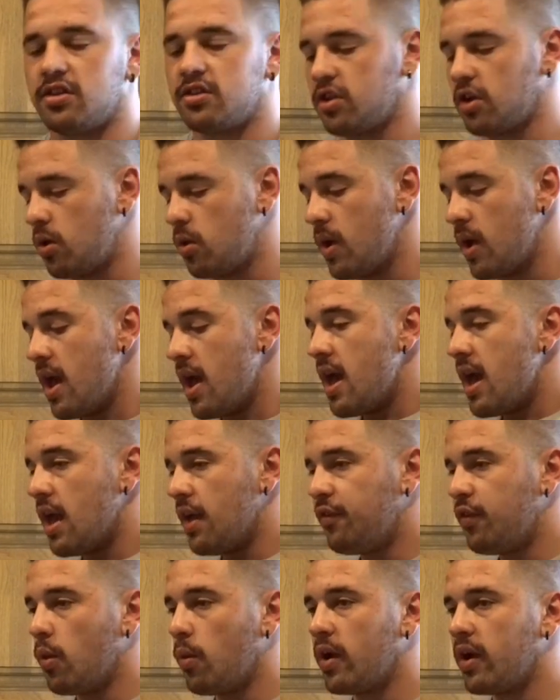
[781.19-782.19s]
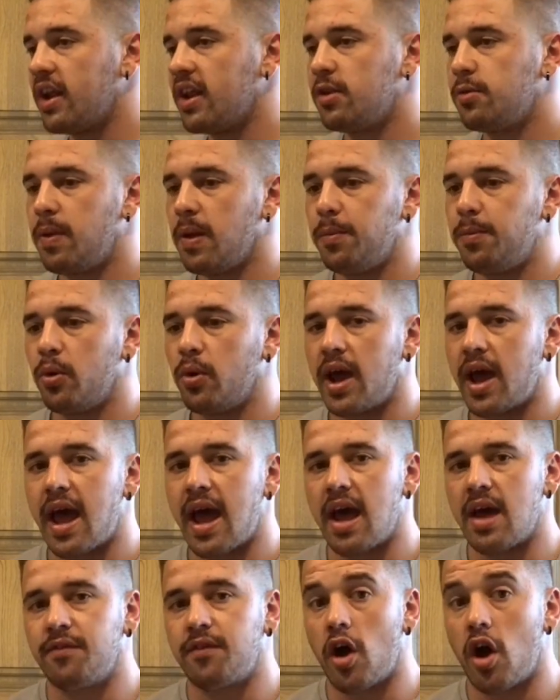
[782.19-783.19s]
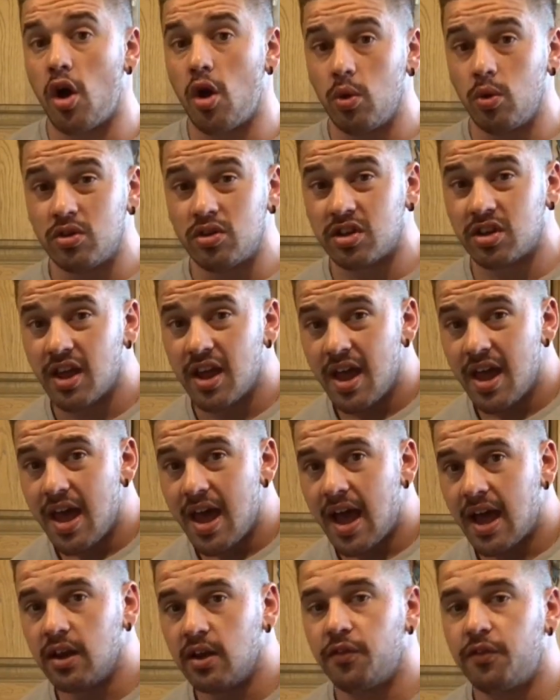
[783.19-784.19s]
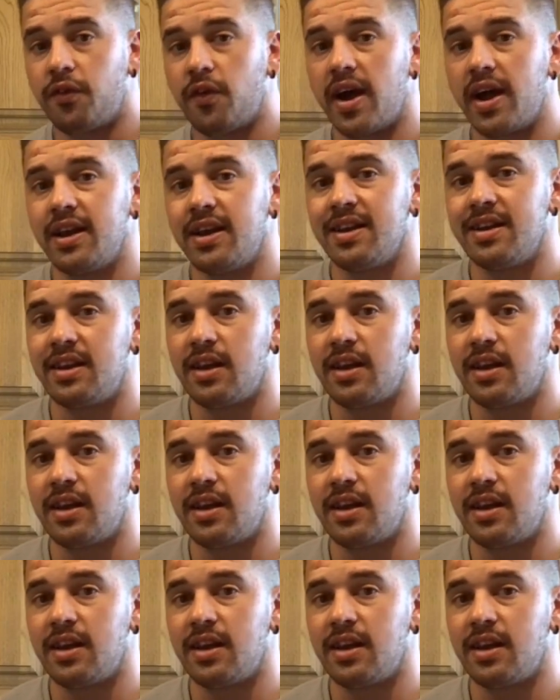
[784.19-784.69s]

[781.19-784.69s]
So if you're one of these people that have oats and you're finding